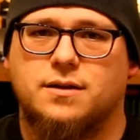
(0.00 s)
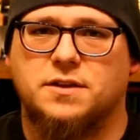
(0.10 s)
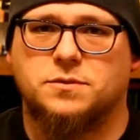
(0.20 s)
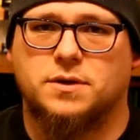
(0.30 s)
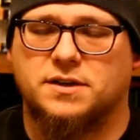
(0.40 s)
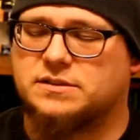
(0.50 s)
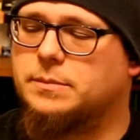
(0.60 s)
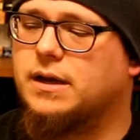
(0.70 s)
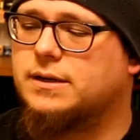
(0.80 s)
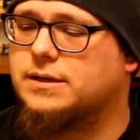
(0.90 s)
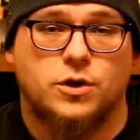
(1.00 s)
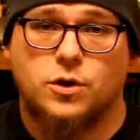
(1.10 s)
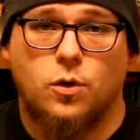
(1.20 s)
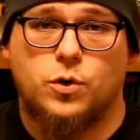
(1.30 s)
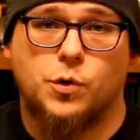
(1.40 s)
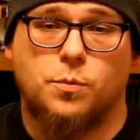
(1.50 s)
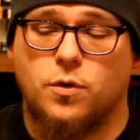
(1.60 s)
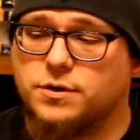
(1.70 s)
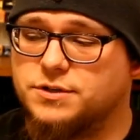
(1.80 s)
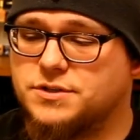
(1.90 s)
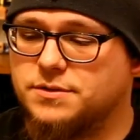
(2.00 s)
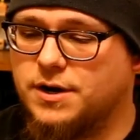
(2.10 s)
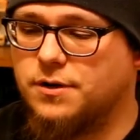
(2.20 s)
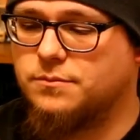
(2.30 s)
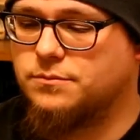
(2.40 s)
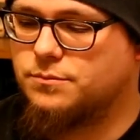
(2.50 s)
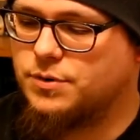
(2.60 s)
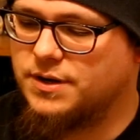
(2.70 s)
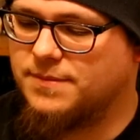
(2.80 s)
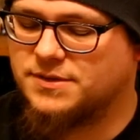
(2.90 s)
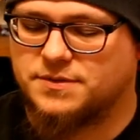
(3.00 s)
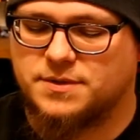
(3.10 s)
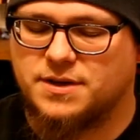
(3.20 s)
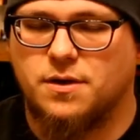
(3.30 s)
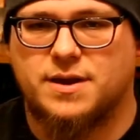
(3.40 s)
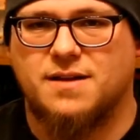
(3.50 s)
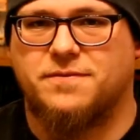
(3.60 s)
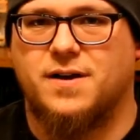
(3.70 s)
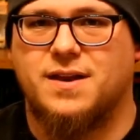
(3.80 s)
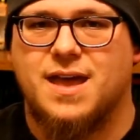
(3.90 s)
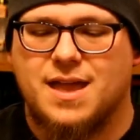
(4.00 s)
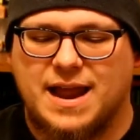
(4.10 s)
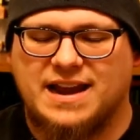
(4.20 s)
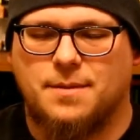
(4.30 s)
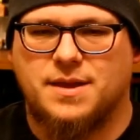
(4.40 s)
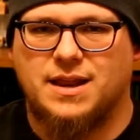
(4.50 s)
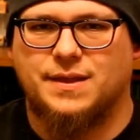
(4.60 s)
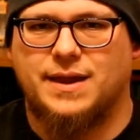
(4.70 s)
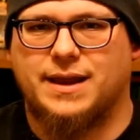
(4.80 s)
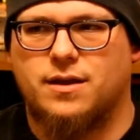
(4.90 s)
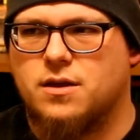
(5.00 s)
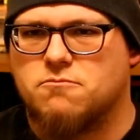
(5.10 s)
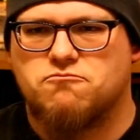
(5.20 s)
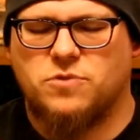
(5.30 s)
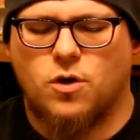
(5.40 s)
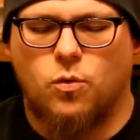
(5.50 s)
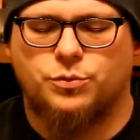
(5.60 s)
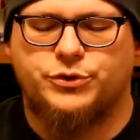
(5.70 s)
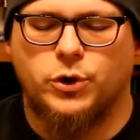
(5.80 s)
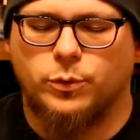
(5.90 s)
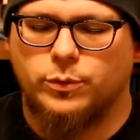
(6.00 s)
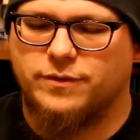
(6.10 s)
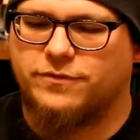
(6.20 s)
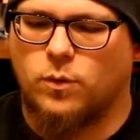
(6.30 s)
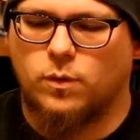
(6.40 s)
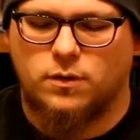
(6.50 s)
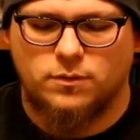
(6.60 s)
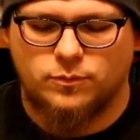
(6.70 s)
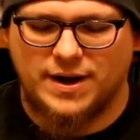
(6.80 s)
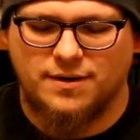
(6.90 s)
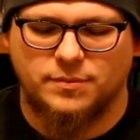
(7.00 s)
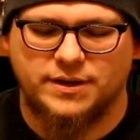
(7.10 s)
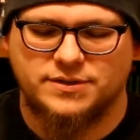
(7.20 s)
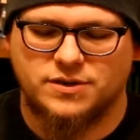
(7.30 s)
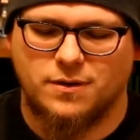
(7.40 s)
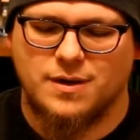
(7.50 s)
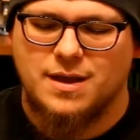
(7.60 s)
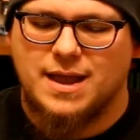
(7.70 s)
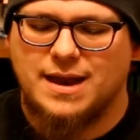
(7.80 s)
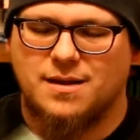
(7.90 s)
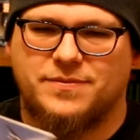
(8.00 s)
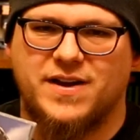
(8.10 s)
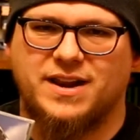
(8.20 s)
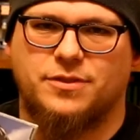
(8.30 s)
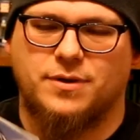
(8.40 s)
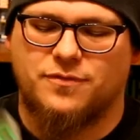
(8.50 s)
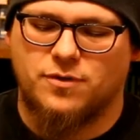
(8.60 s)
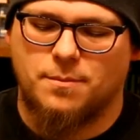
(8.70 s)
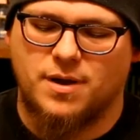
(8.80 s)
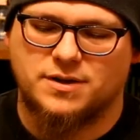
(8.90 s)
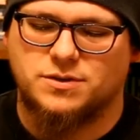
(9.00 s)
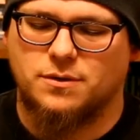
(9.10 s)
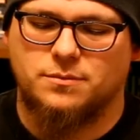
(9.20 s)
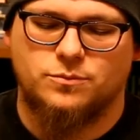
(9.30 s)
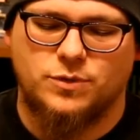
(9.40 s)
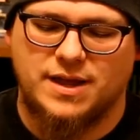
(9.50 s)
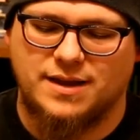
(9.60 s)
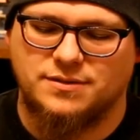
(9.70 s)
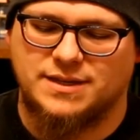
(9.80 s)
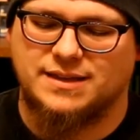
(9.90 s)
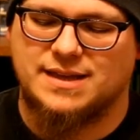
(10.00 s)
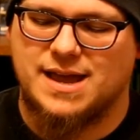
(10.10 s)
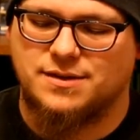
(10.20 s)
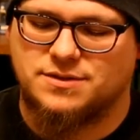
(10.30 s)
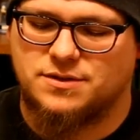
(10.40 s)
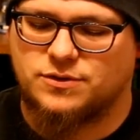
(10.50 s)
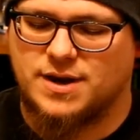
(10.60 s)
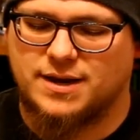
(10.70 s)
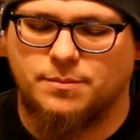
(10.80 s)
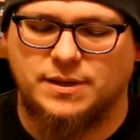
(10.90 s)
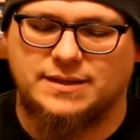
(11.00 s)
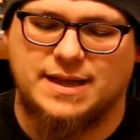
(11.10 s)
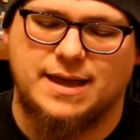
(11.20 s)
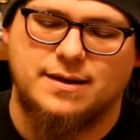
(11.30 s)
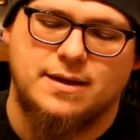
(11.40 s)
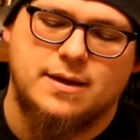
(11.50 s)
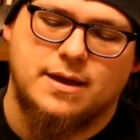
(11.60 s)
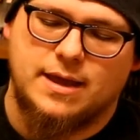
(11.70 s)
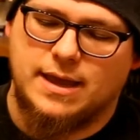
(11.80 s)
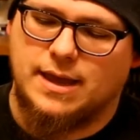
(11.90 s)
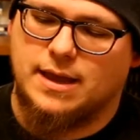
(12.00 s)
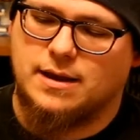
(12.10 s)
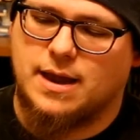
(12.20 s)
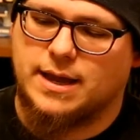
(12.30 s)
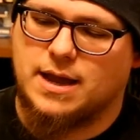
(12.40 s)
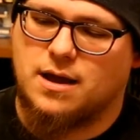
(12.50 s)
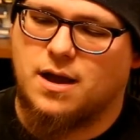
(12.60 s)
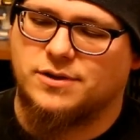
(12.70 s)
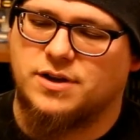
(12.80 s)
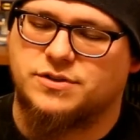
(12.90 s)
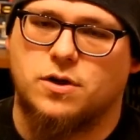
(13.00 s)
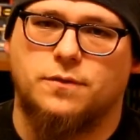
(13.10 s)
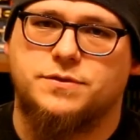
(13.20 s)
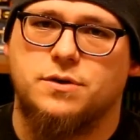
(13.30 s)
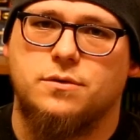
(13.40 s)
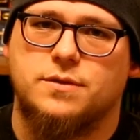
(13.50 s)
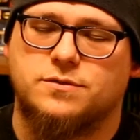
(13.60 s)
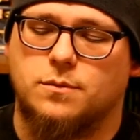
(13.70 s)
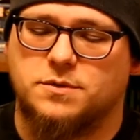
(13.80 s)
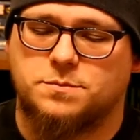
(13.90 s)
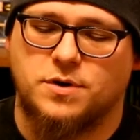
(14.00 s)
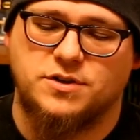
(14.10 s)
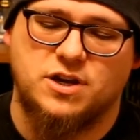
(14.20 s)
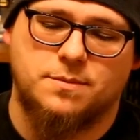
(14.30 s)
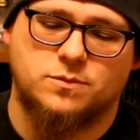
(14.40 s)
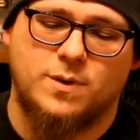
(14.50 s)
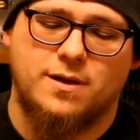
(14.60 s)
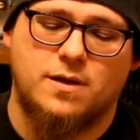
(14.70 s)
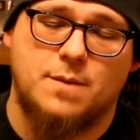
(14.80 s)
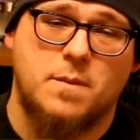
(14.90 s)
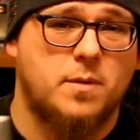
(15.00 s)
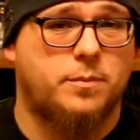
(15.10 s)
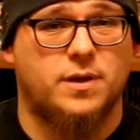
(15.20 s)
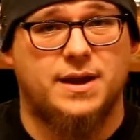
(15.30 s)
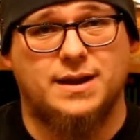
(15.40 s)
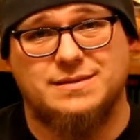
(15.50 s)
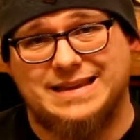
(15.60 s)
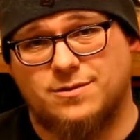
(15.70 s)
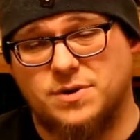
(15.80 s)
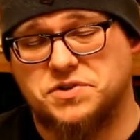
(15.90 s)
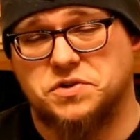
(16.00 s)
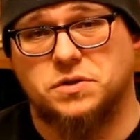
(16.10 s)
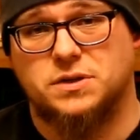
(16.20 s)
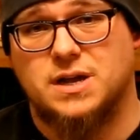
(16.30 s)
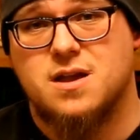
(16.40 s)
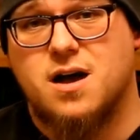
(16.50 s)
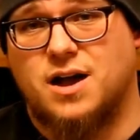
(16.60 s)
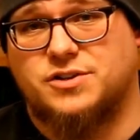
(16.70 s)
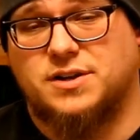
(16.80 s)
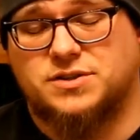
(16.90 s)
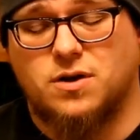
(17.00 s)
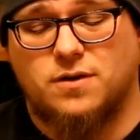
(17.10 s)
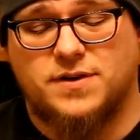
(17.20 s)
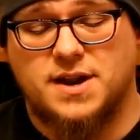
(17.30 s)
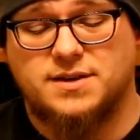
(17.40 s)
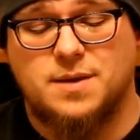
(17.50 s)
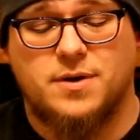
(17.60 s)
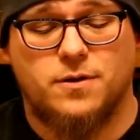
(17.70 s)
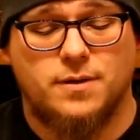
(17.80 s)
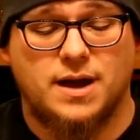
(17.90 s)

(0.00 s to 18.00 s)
This one cost $1. Good old Cool Borders, pretty much, kind of fun. I ended up getting like 2 and 4 randomly, so I ended up finding 3 for $1, so went ahead and get that to try and complete that. And I got Hot Shots Golf 2. This one was pretty cheap as well. I remember playing the original Hot Shots Golf on a demo.